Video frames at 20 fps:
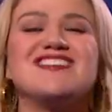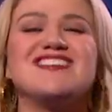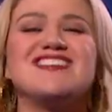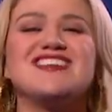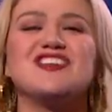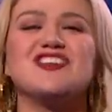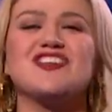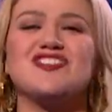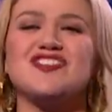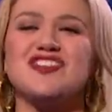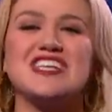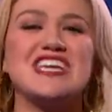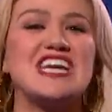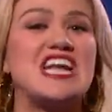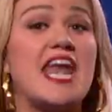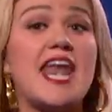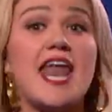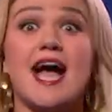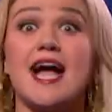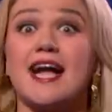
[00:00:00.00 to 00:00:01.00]
Seriously,
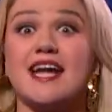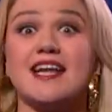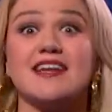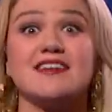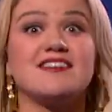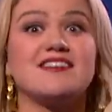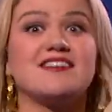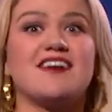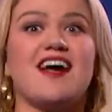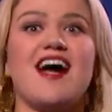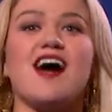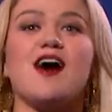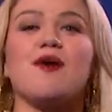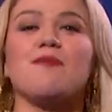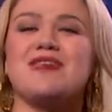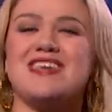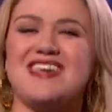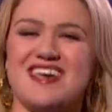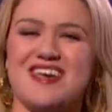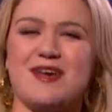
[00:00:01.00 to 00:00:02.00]
not gonna stop.
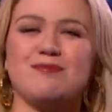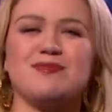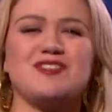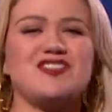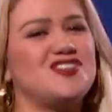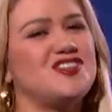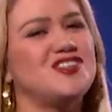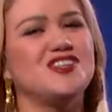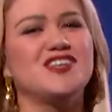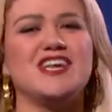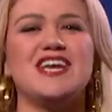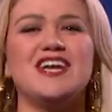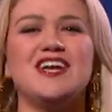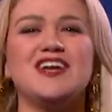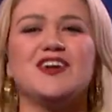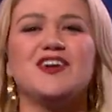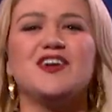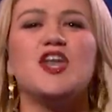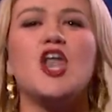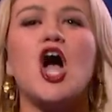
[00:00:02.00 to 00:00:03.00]
Yep, still
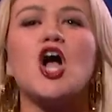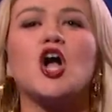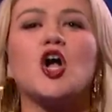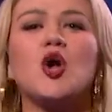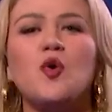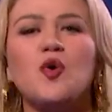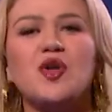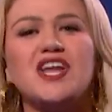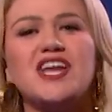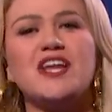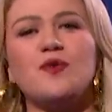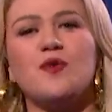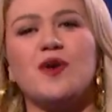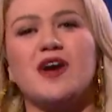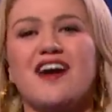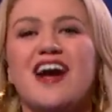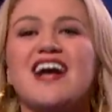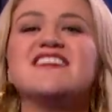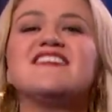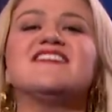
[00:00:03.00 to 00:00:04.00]
here, not going
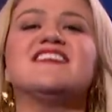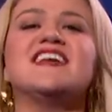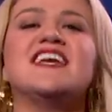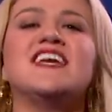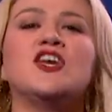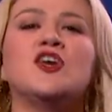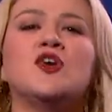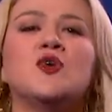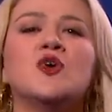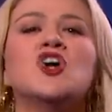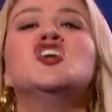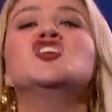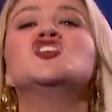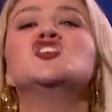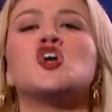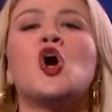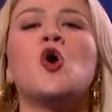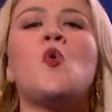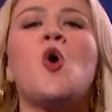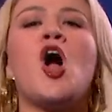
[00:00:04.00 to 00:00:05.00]
anywhere. I see you.
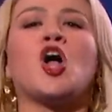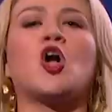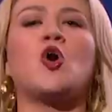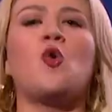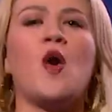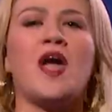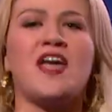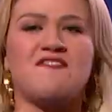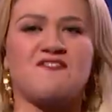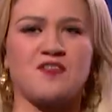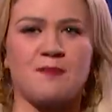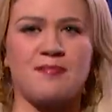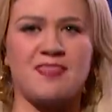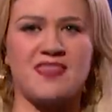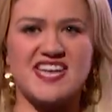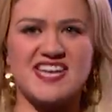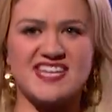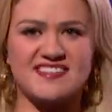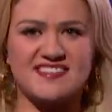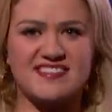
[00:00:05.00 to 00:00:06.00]
Don't walk away from
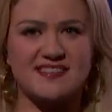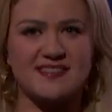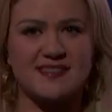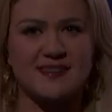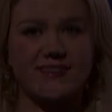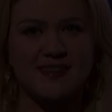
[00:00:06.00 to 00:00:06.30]
this.